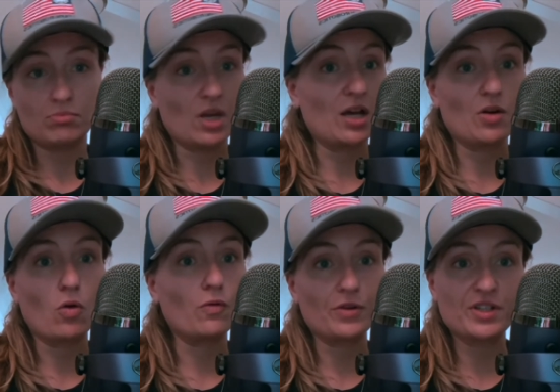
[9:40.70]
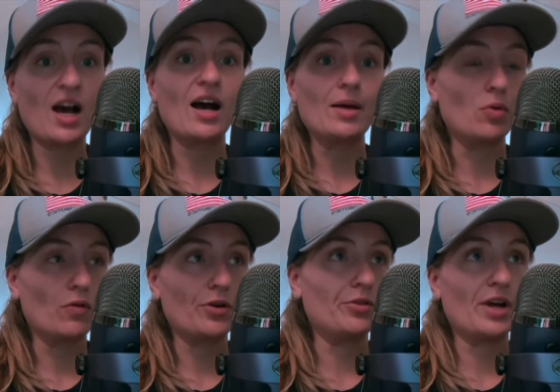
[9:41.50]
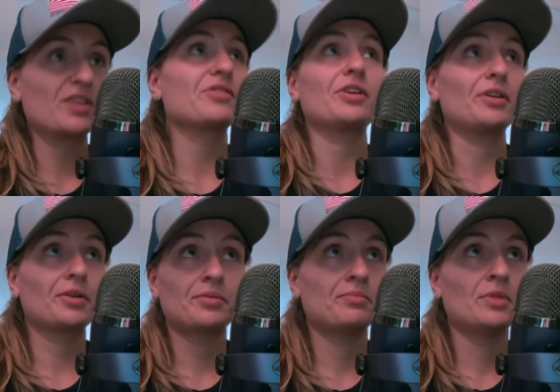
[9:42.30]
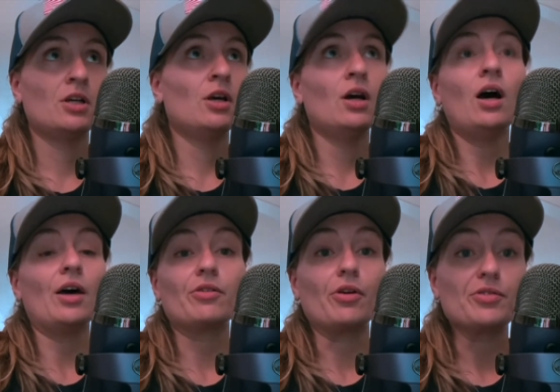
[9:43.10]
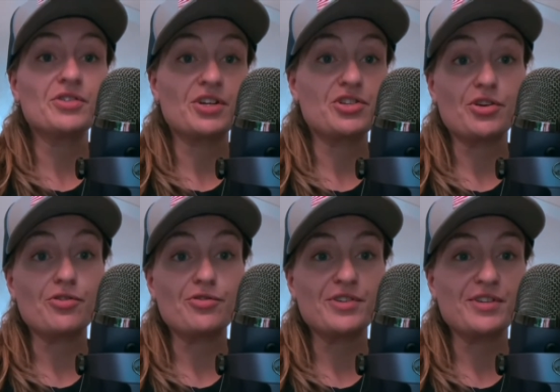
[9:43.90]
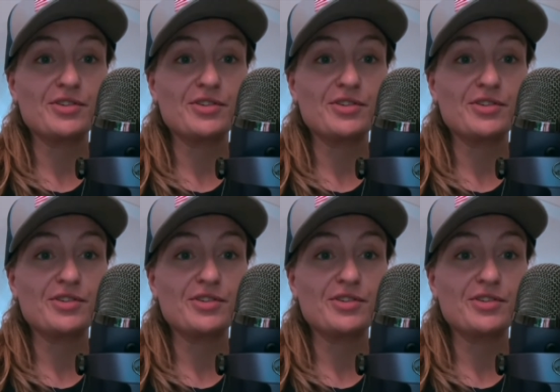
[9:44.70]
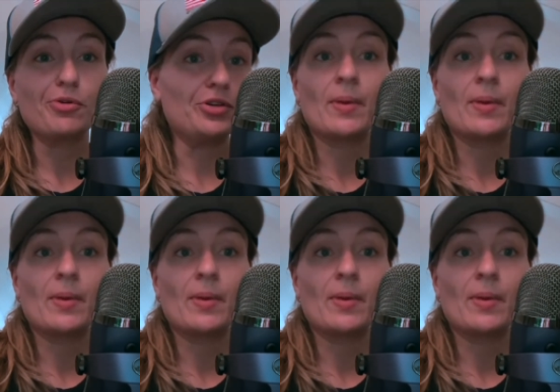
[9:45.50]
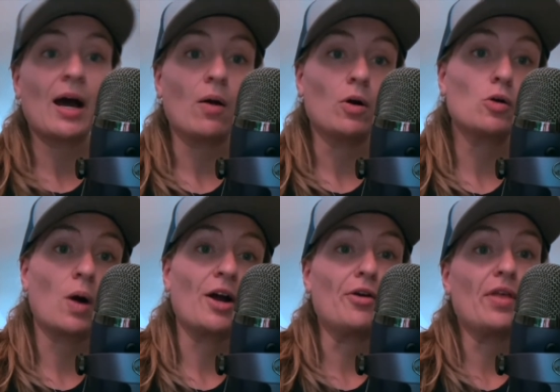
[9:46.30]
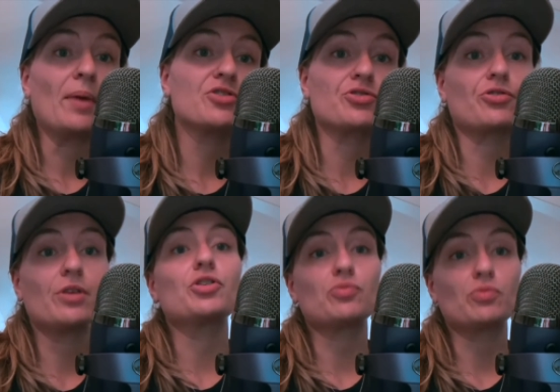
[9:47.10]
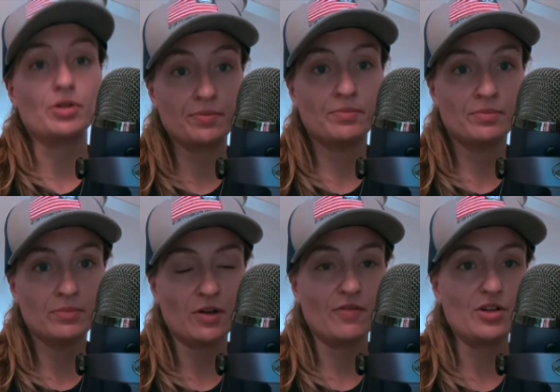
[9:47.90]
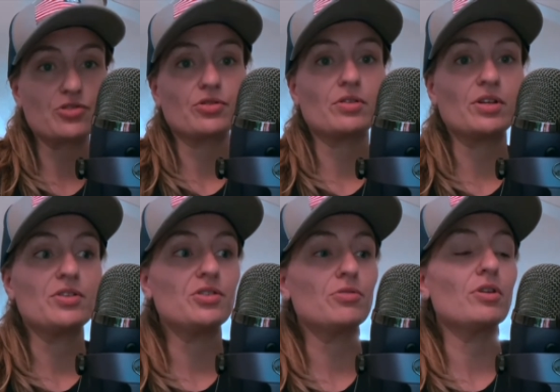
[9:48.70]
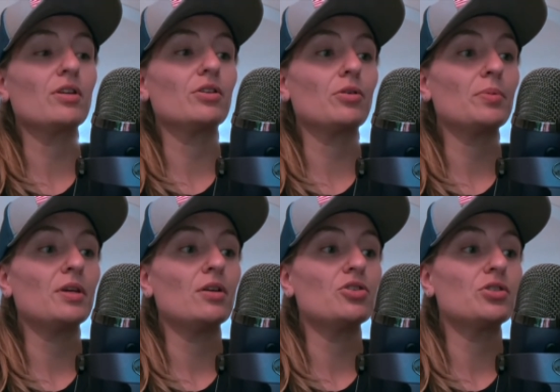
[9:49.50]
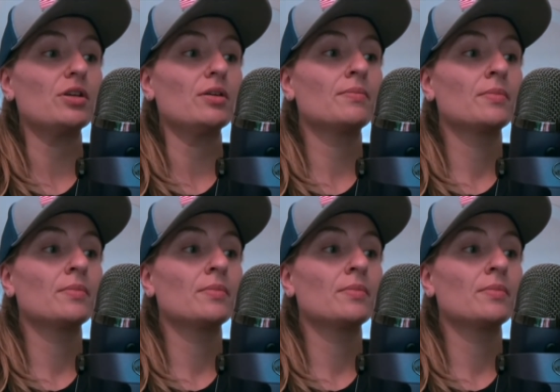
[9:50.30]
at, over time, over your next like I don't know, six years in school, you would somehow acquire that master's degree, which would eventually lead to you getting your PhD.